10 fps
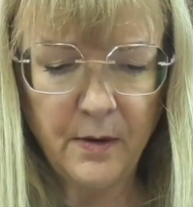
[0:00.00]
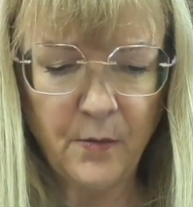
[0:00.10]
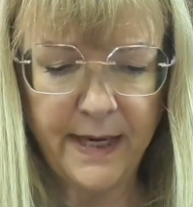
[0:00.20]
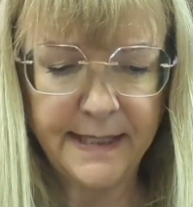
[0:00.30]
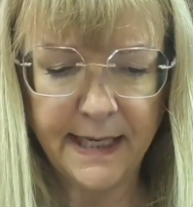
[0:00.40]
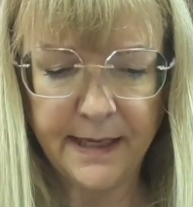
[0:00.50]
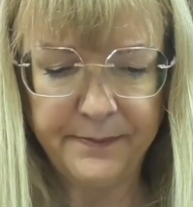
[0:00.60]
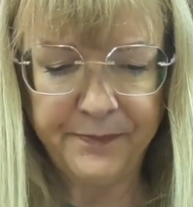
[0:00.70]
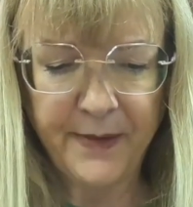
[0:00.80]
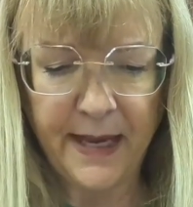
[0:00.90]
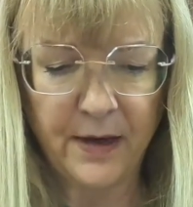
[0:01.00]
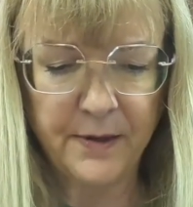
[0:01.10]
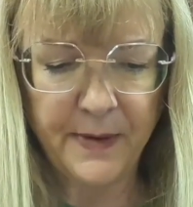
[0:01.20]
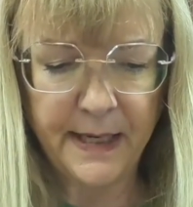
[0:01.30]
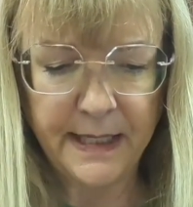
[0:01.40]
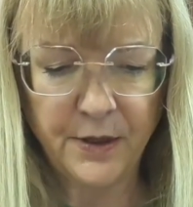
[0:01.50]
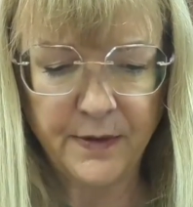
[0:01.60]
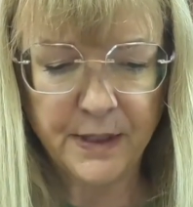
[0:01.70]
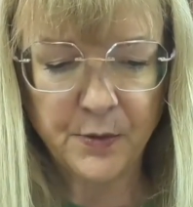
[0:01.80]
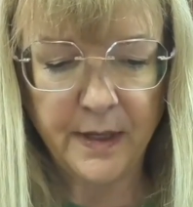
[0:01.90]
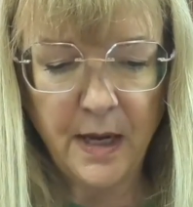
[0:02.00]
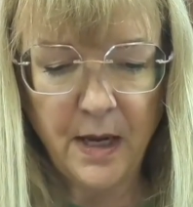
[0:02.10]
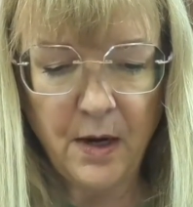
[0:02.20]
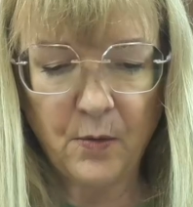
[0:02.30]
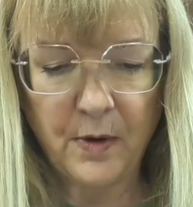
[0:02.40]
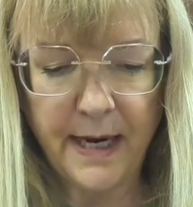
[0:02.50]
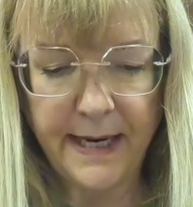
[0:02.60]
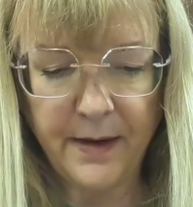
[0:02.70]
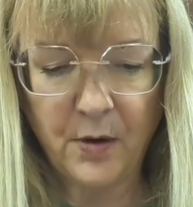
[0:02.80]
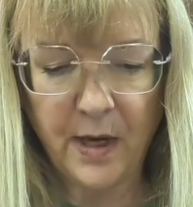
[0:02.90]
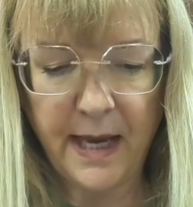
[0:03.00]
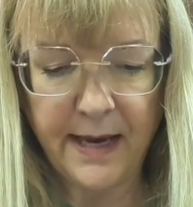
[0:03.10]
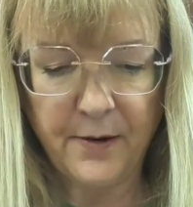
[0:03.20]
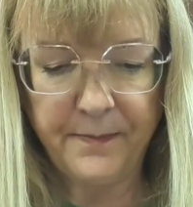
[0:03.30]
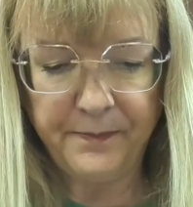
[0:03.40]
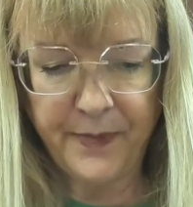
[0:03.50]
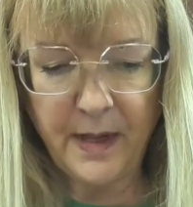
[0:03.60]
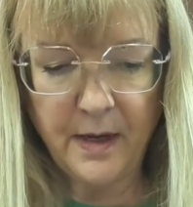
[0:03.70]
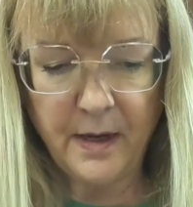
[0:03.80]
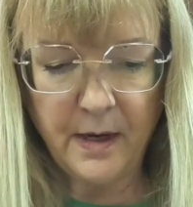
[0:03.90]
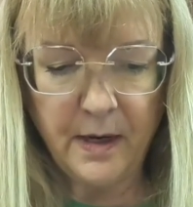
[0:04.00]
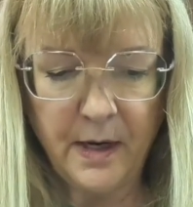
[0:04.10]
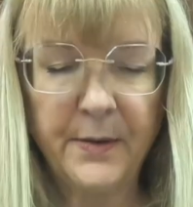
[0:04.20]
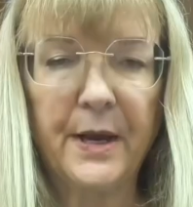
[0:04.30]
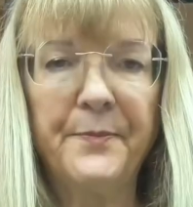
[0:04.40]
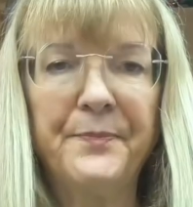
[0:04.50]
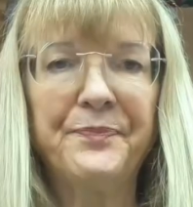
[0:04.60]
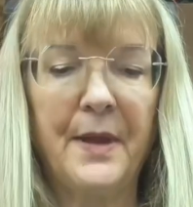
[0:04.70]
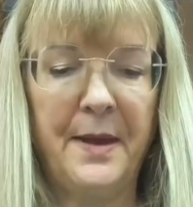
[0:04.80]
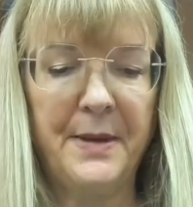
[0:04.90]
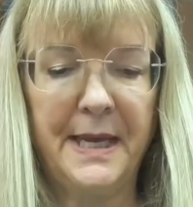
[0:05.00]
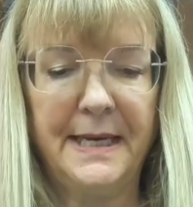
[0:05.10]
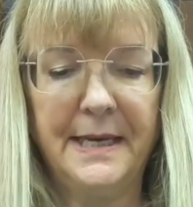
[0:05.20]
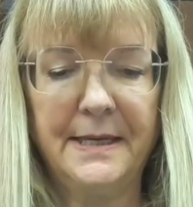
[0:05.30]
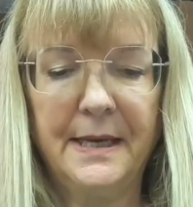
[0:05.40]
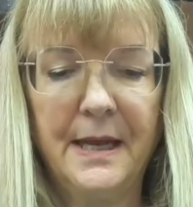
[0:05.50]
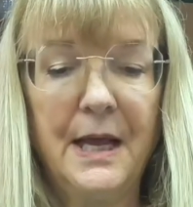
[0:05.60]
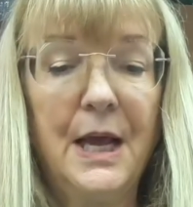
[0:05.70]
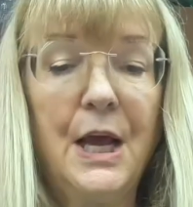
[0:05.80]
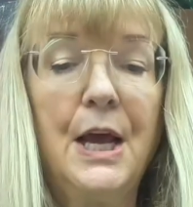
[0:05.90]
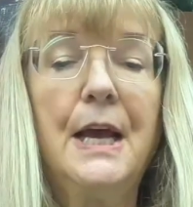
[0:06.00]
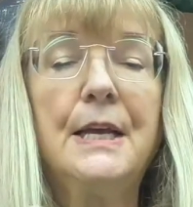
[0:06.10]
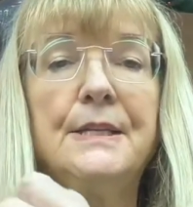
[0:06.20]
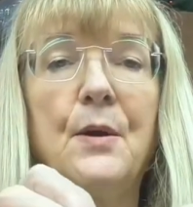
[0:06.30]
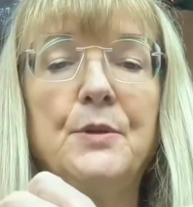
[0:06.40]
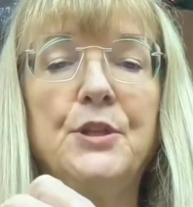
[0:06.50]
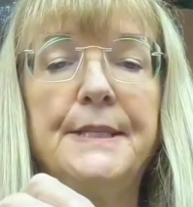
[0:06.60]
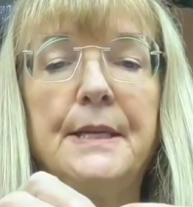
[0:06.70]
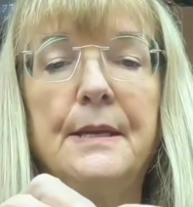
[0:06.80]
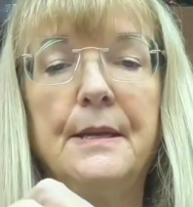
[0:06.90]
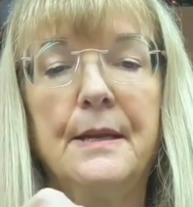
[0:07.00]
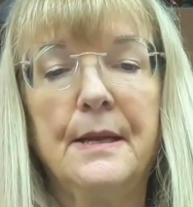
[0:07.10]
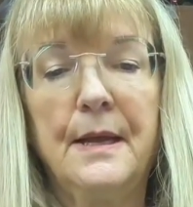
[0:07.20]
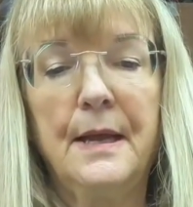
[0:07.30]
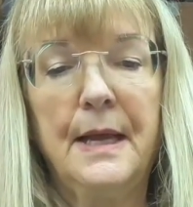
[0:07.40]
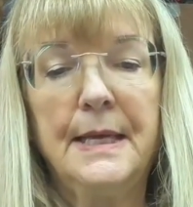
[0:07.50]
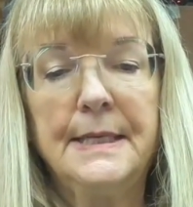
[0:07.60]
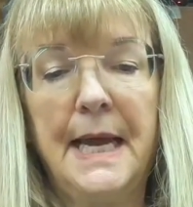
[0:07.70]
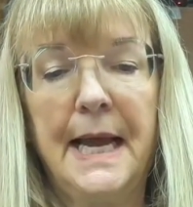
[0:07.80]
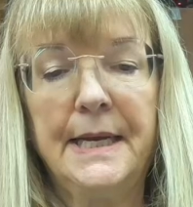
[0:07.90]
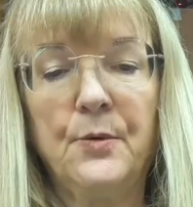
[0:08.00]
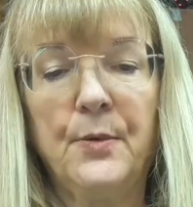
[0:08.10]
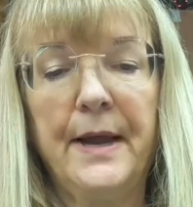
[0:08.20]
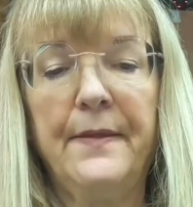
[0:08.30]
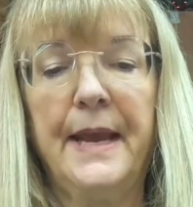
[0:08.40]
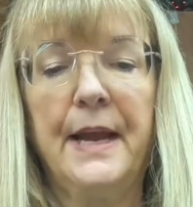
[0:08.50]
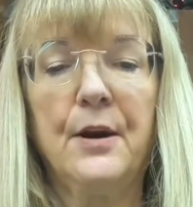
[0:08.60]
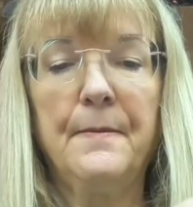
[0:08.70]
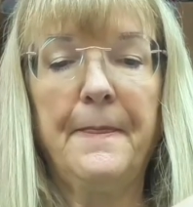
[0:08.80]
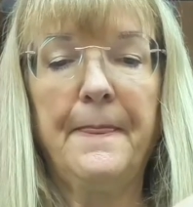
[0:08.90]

wait a second, hang on, I didn't do this one right. Okay, hang on, here we go, I'm getting it. So I'm just tying it around there